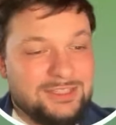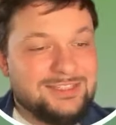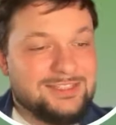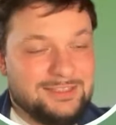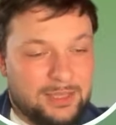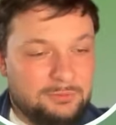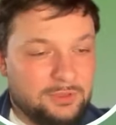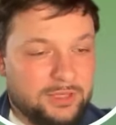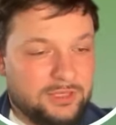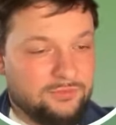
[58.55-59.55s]
is stable
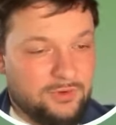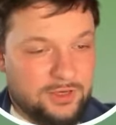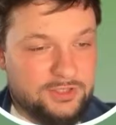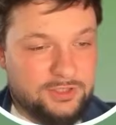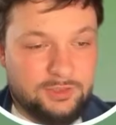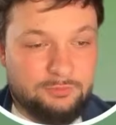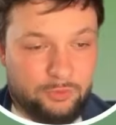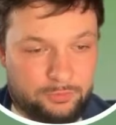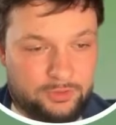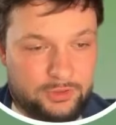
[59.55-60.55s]
and functioning
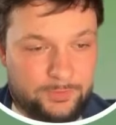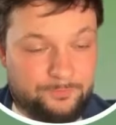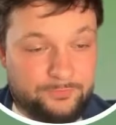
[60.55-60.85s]
properly?